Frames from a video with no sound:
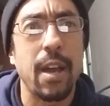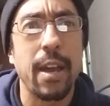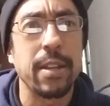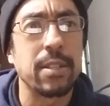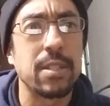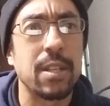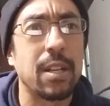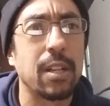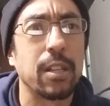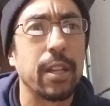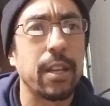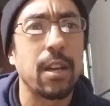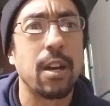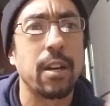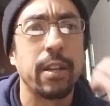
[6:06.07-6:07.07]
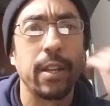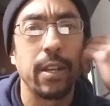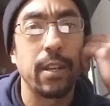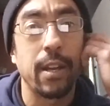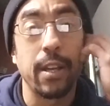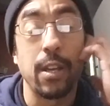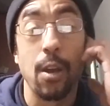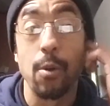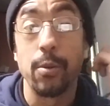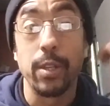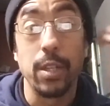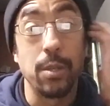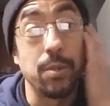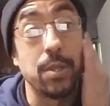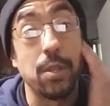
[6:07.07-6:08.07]
I click on it and I go to
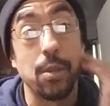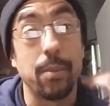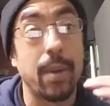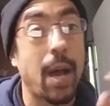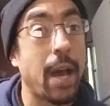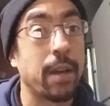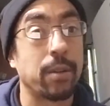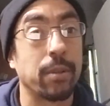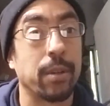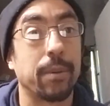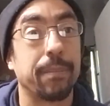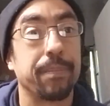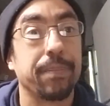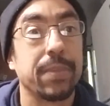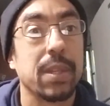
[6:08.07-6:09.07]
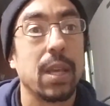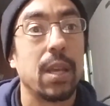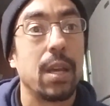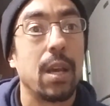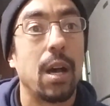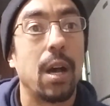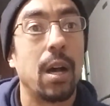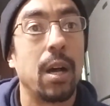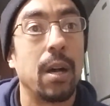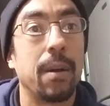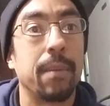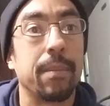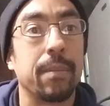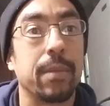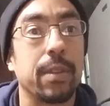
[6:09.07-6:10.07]
YouTube. I don't
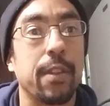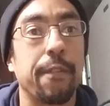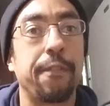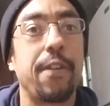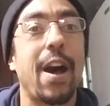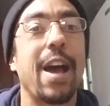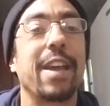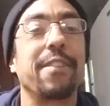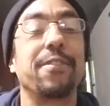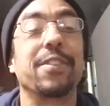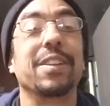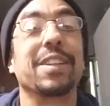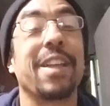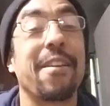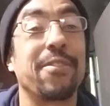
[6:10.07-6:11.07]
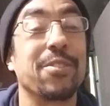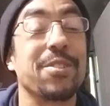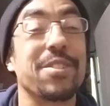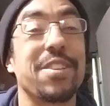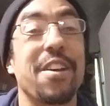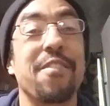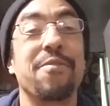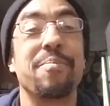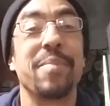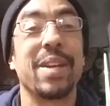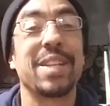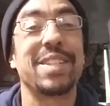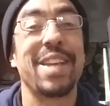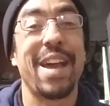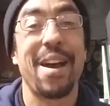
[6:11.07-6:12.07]
know. The 5 levels of
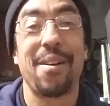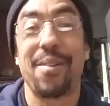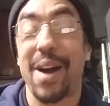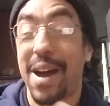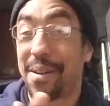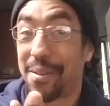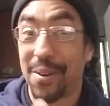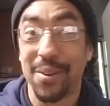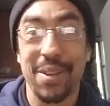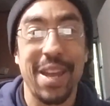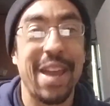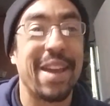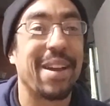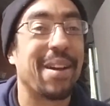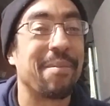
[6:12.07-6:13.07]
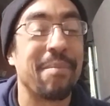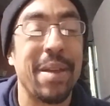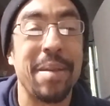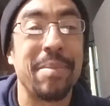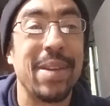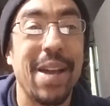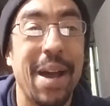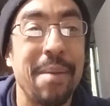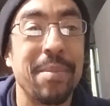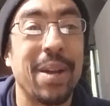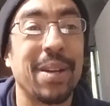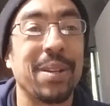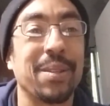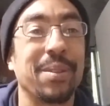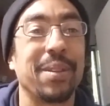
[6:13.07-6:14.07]
MGTOW. Okay, maybe I'm
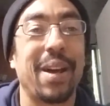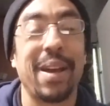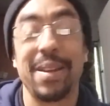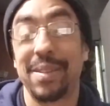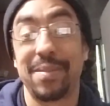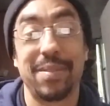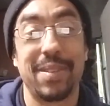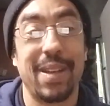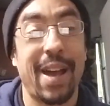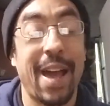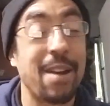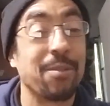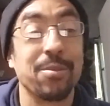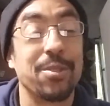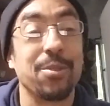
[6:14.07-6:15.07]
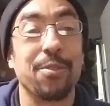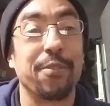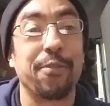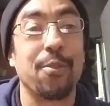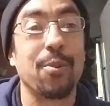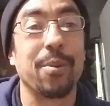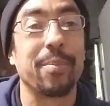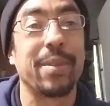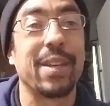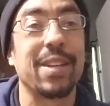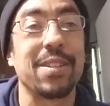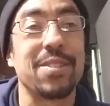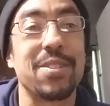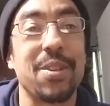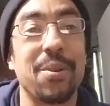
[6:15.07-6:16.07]
not on. I don't do the forum
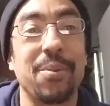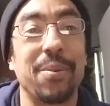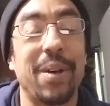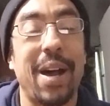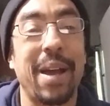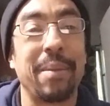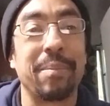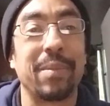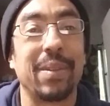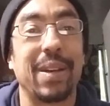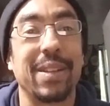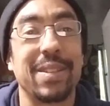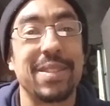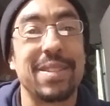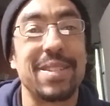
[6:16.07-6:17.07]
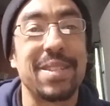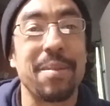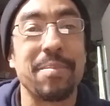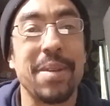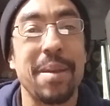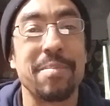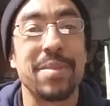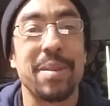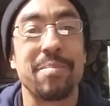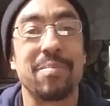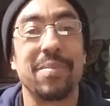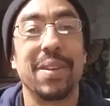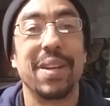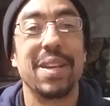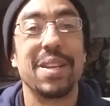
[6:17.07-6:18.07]
thing, so sometimes
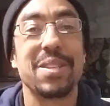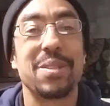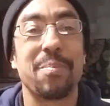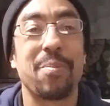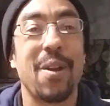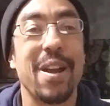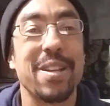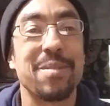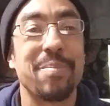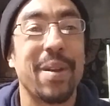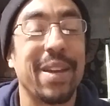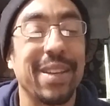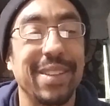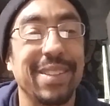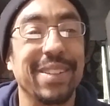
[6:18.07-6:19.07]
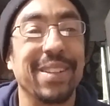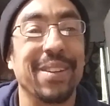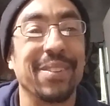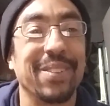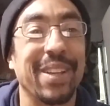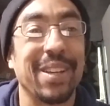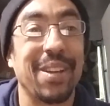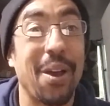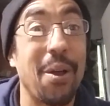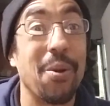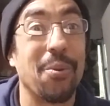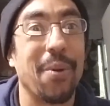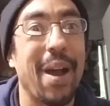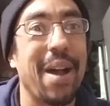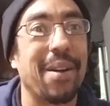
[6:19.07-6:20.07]
I'm surprised by, you know, like, oh
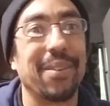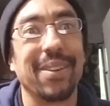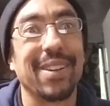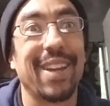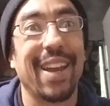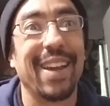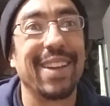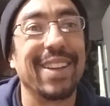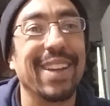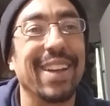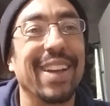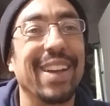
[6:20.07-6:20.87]
wow, okay.